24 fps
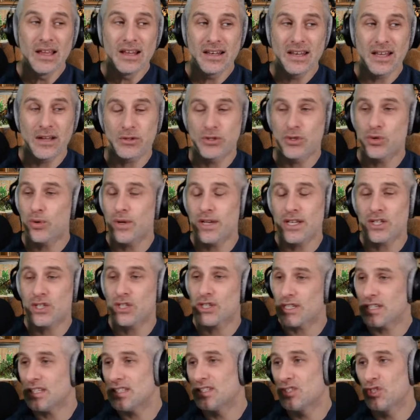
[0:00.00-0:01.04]
Now,
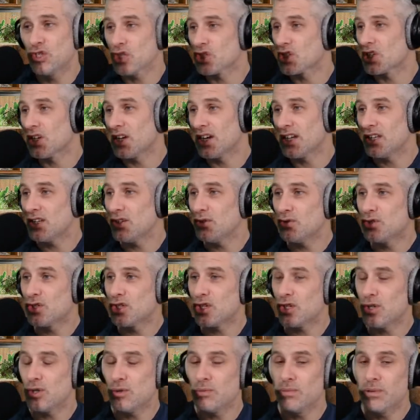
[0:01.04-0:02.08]
Twitch is just like
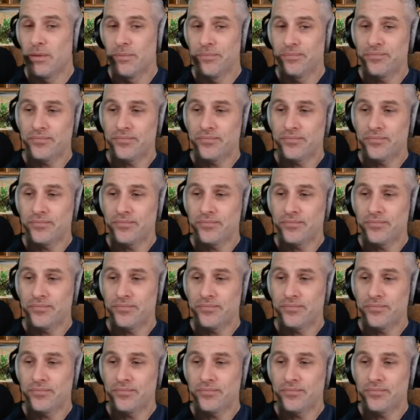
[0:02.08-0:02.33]
YouTube